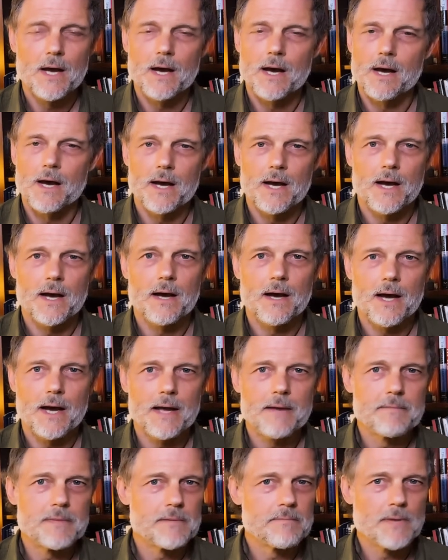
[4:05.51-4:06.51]

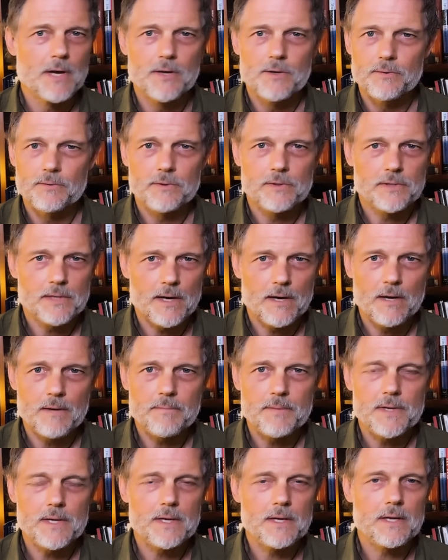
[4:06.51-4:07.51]
I'm in my own
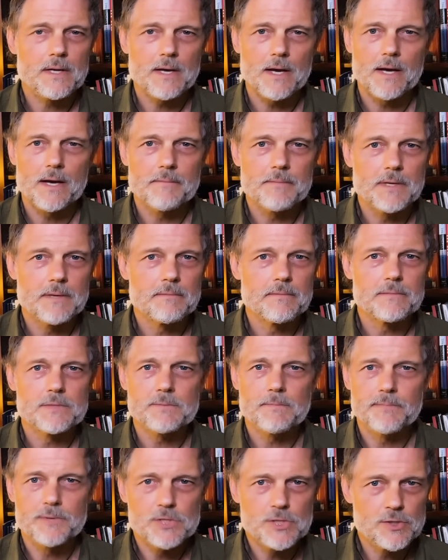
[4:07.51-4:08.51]
therapy. I'm in
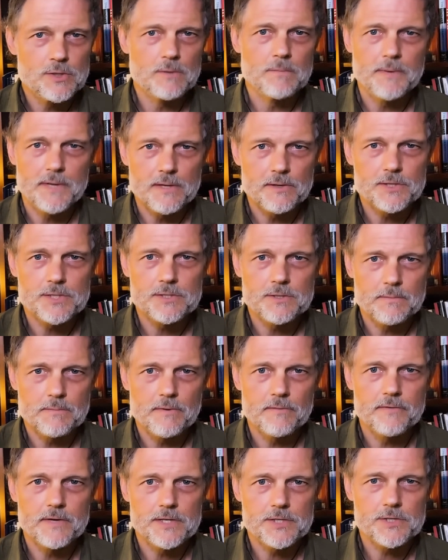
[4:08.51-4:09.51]
2 peer
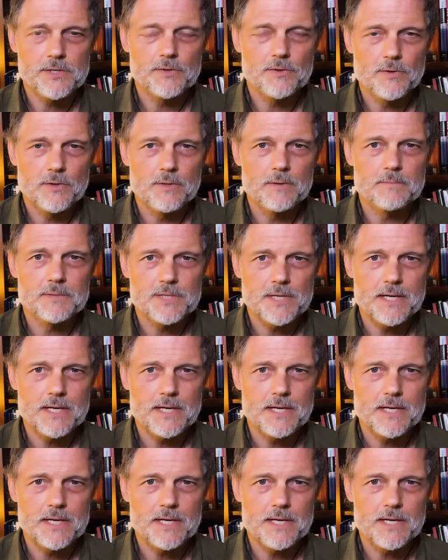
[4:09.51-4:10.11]
supervision groups.